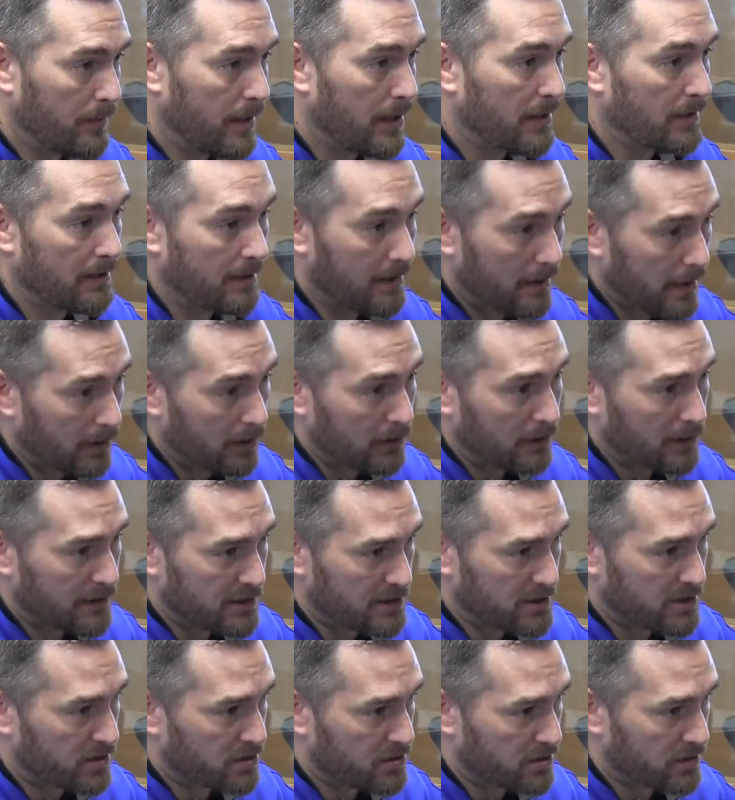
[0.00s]
That Heller
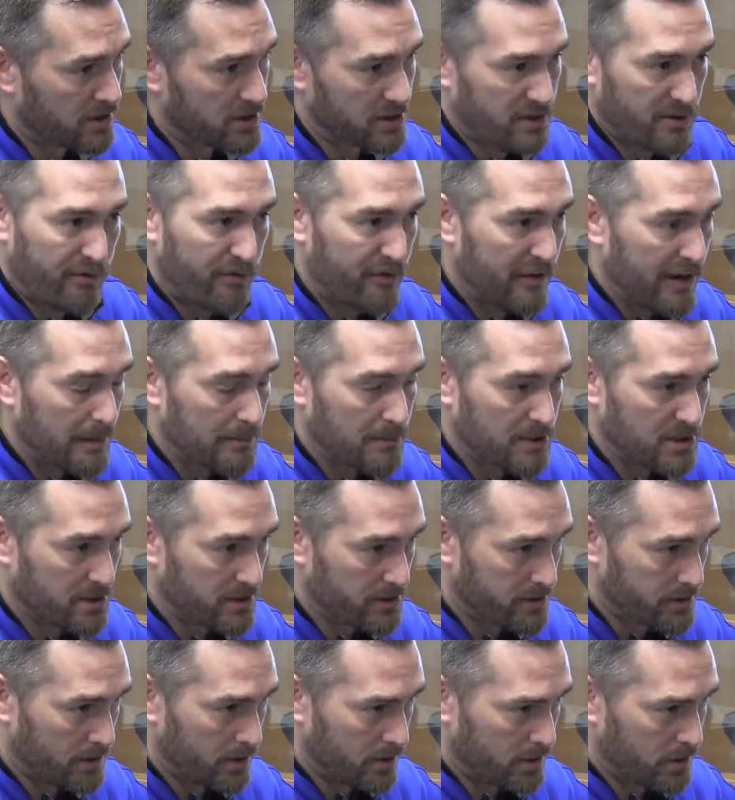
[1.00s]
decision is a famous
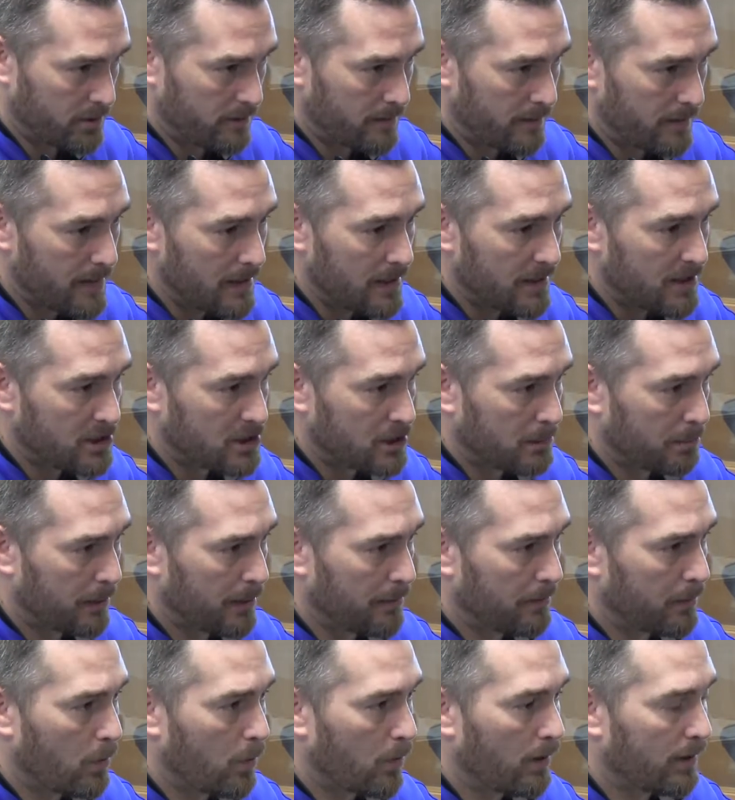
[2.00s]
decision,
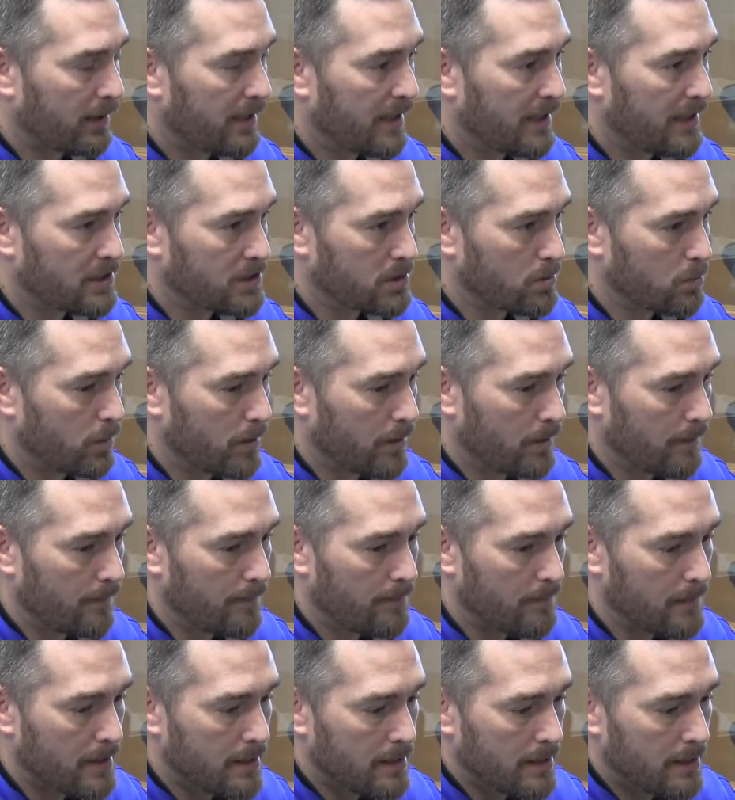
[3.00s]
Supreme Court case where
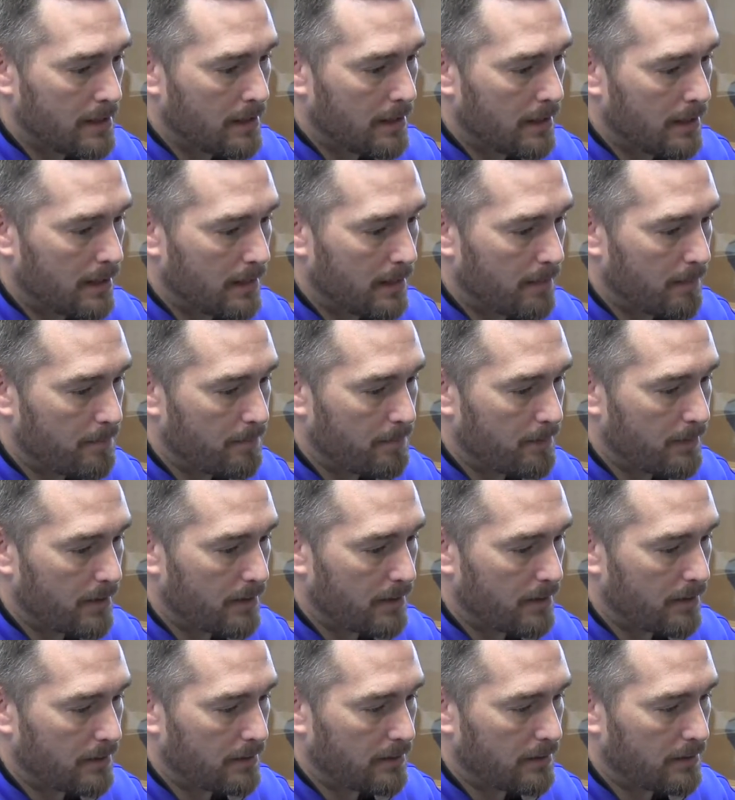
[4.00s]

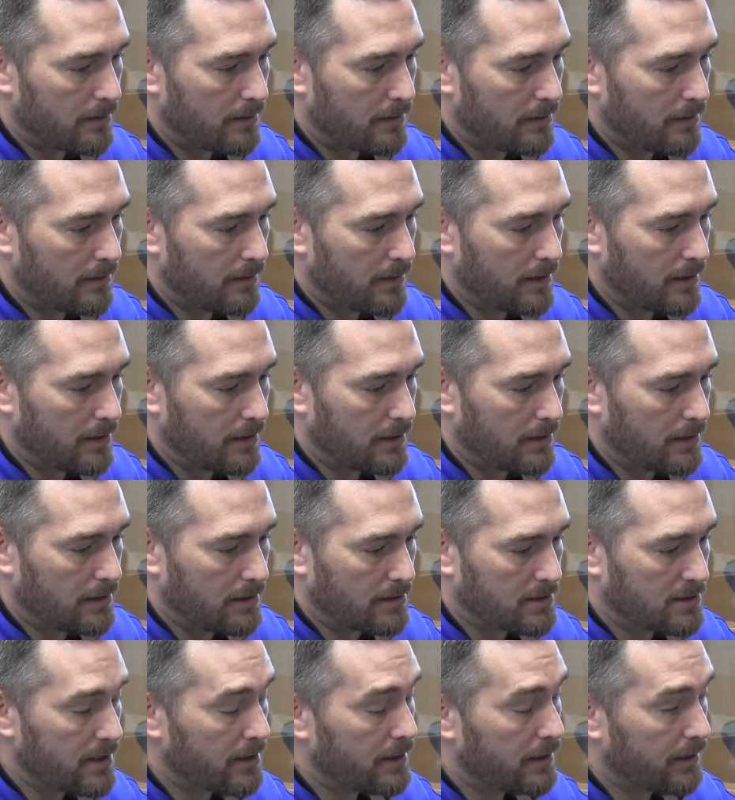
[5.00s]

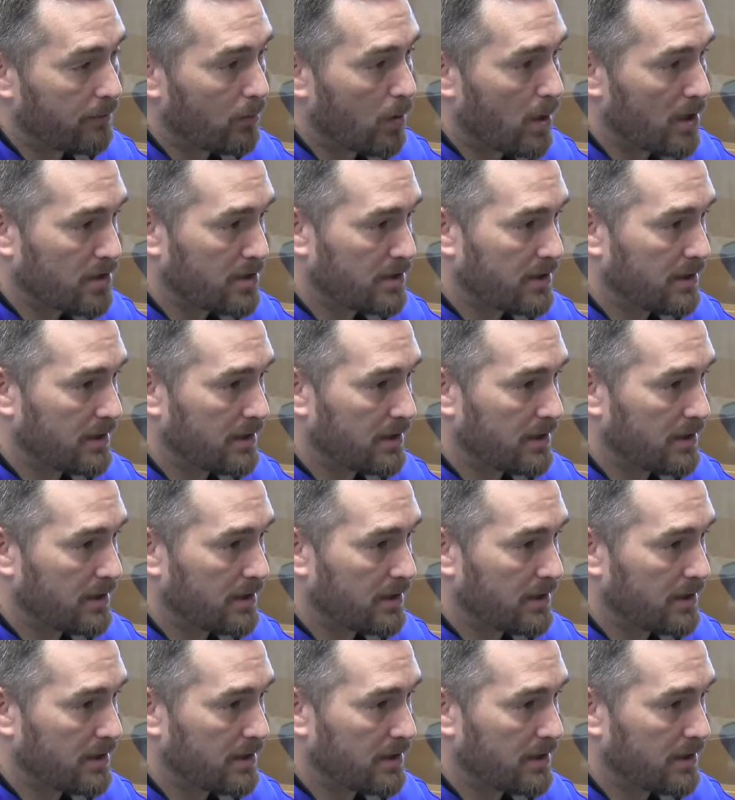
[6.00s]
the city of Washington,